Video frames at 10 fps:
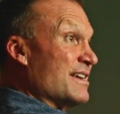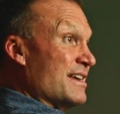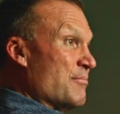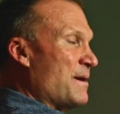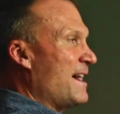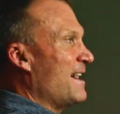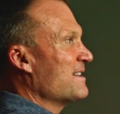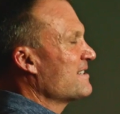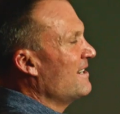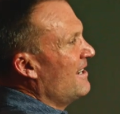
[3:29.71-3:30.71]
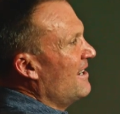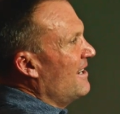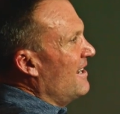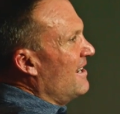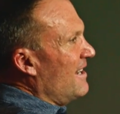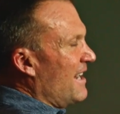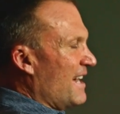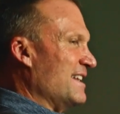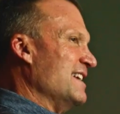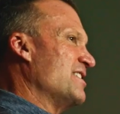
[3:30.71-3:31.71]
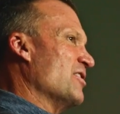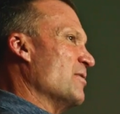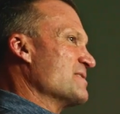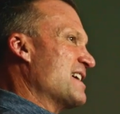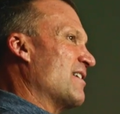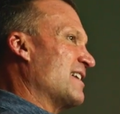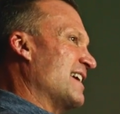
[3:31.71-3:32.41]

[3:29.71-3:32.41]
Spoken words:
thinking pass. And then he comes out